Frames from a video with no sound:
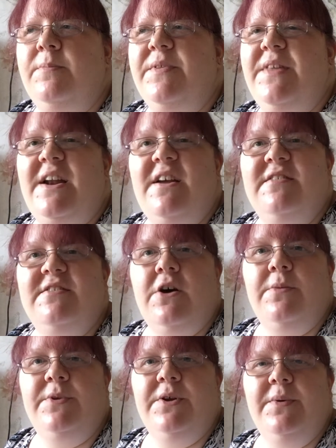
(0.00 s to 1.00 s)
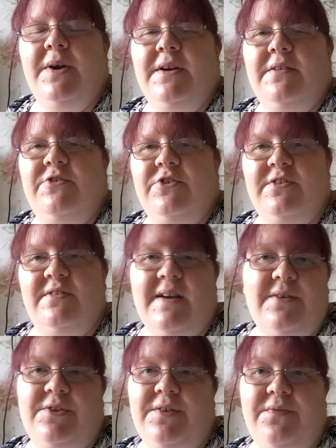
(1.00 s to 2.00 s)
then I stopped doing, just
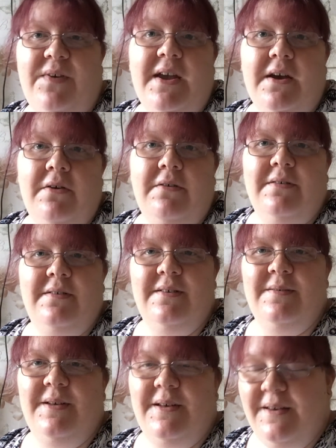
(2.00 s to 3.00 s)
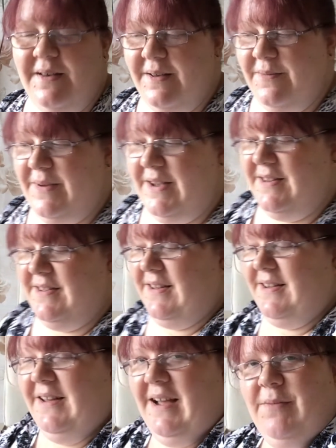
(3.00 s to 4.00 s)
out of fear,
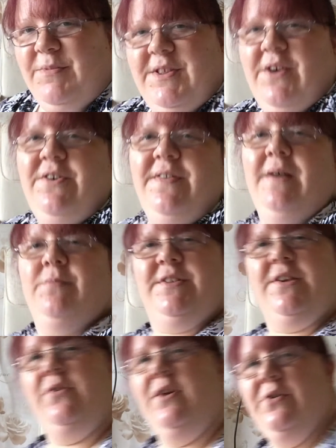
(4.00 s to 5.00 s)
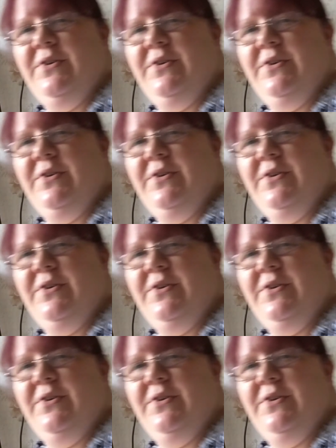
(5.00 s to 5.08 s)
basically. I'm sorry that I'm so low